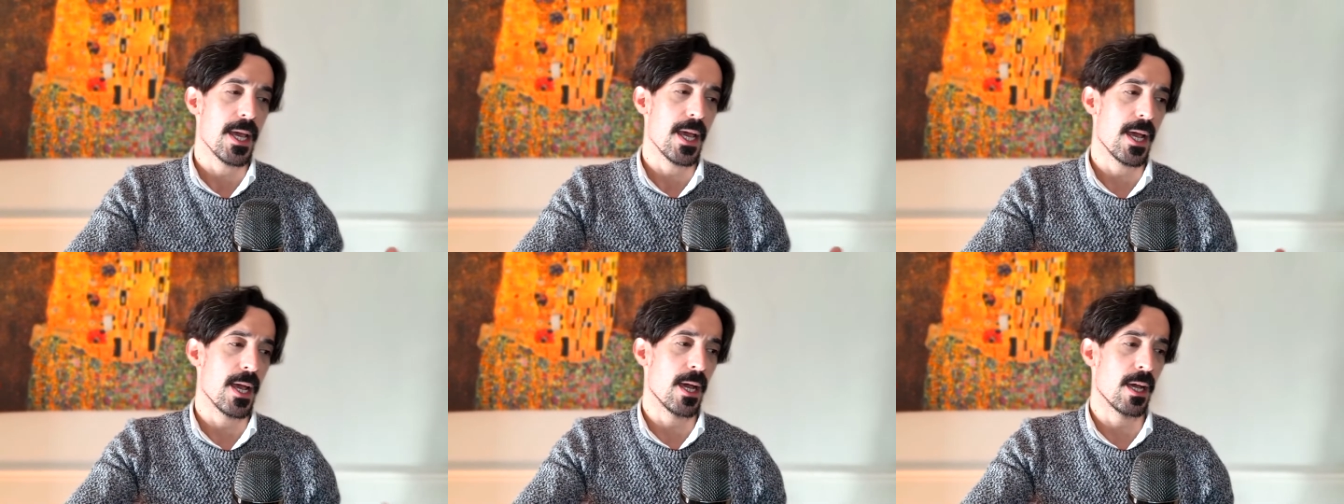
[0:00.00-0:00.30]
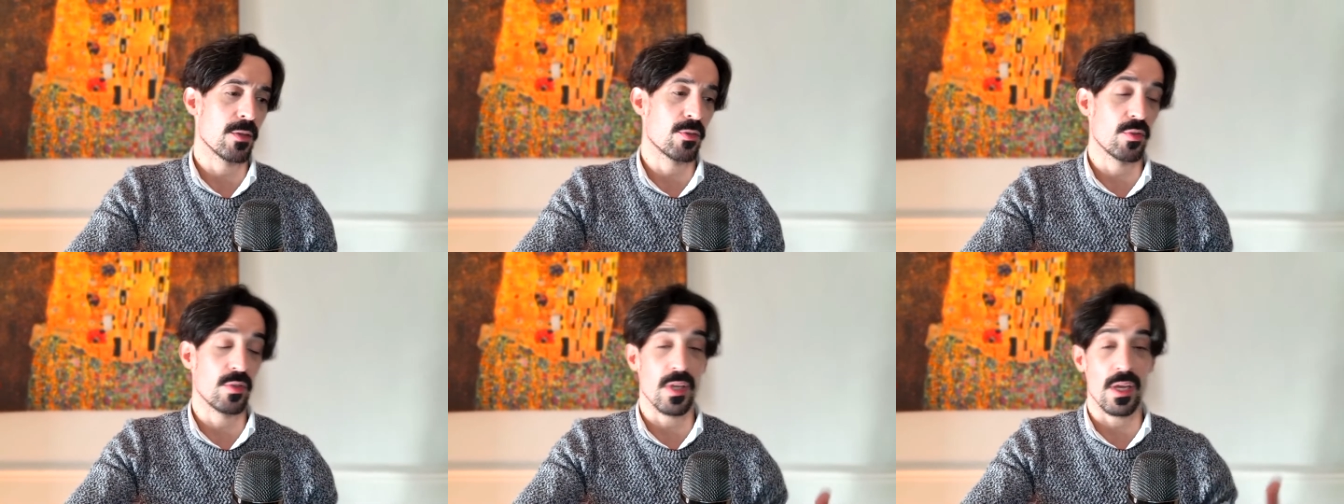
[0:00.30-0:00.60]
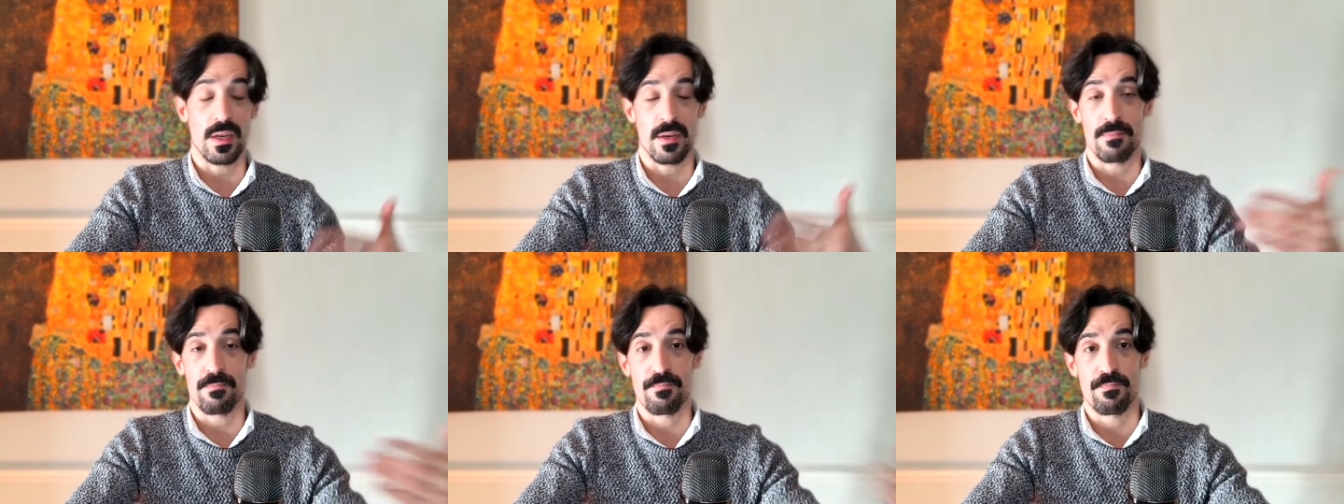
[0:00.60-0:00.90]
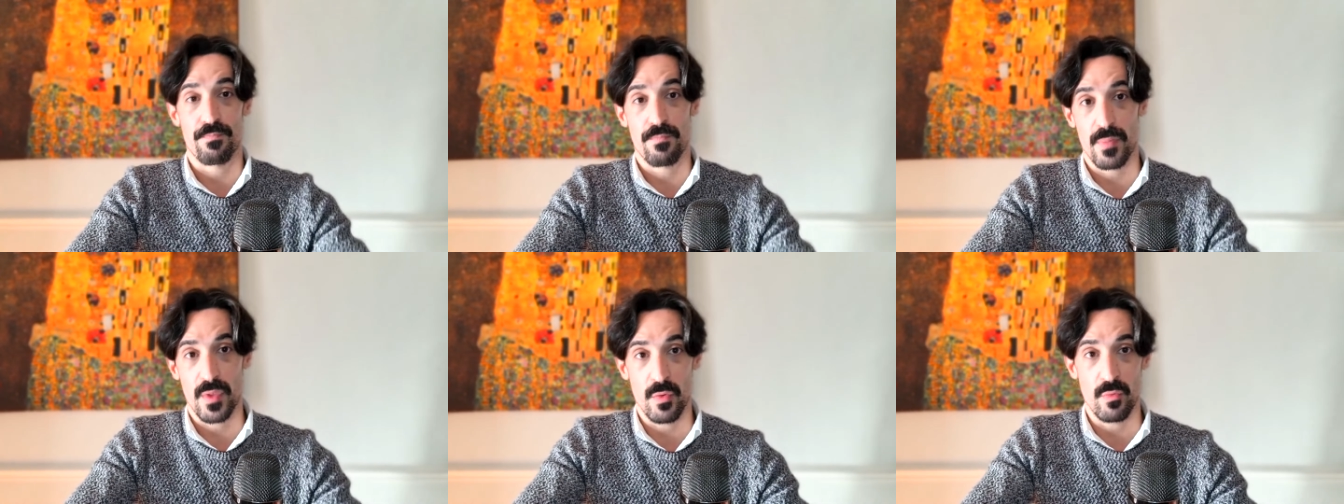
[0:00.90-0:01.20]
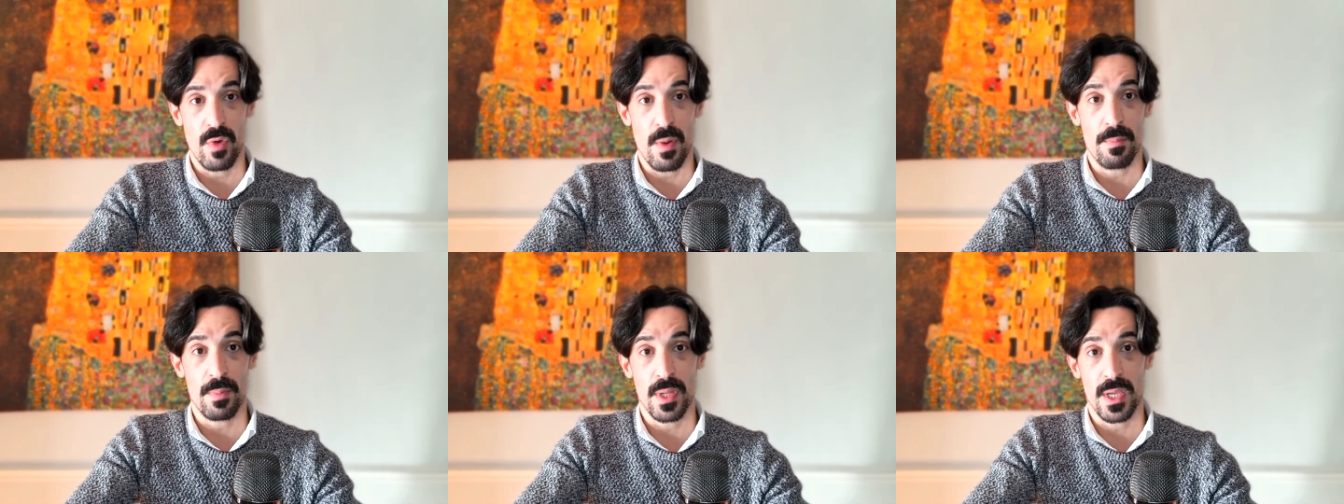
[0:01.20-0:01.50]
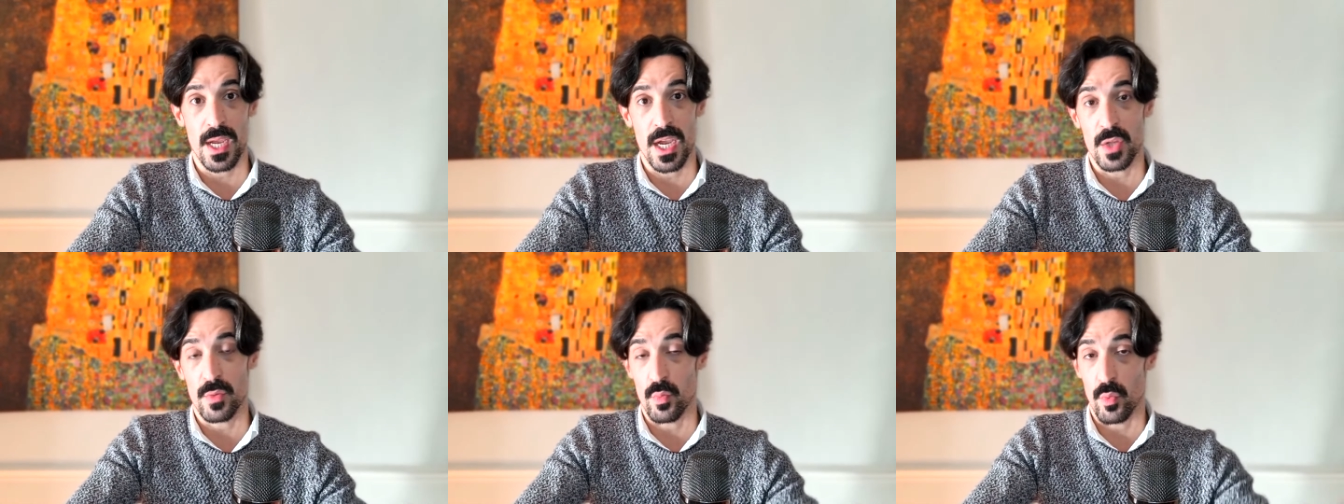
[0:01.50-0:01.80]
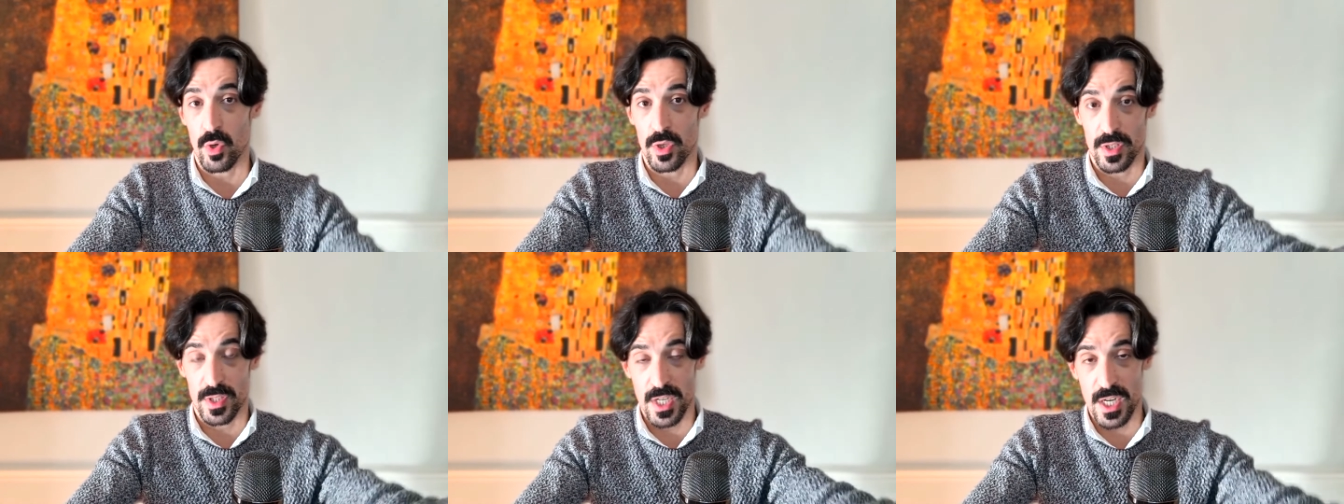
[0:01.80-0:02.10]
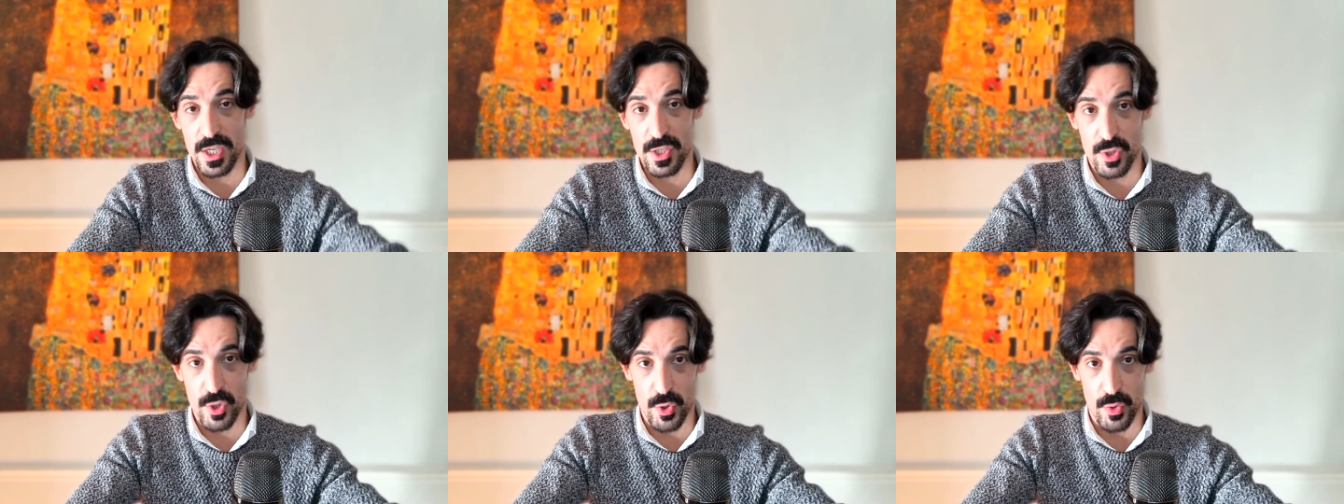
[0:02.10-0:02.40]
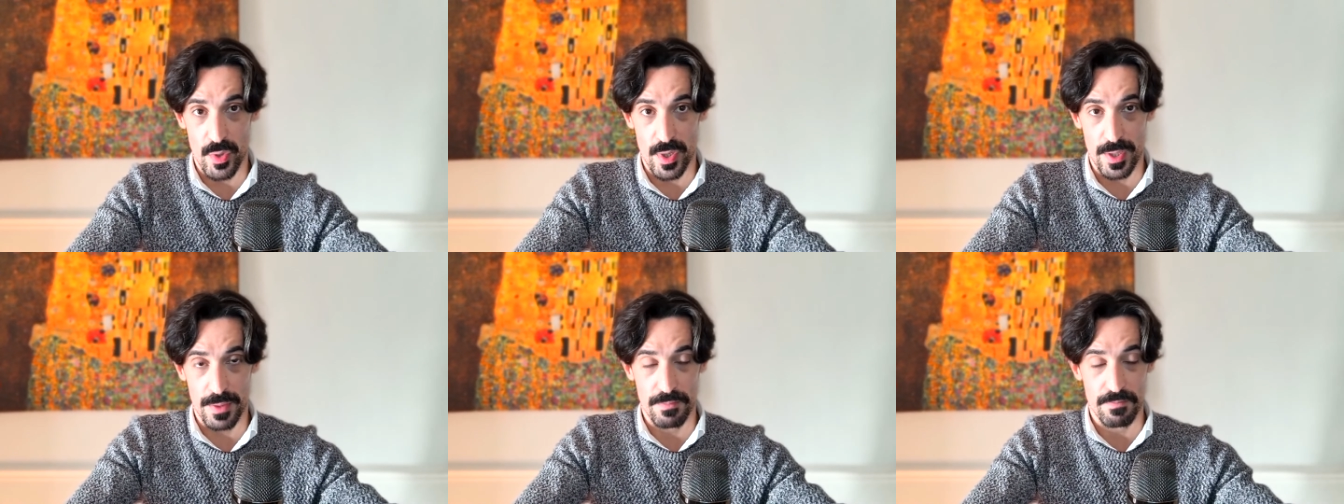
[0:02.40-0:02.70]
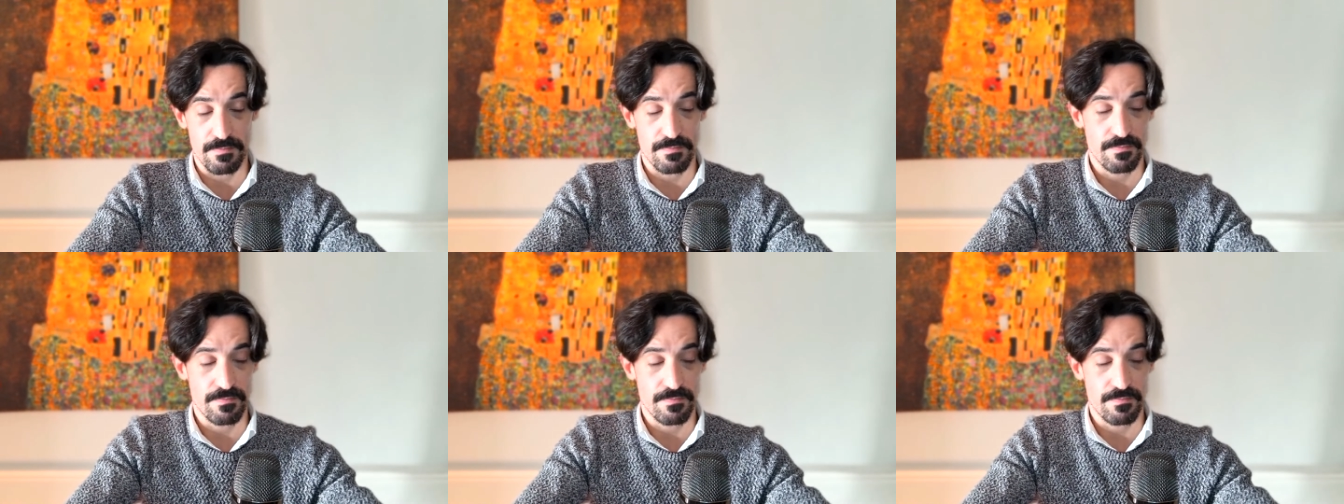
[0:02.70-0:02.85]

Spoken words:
to then replicate what they're doing.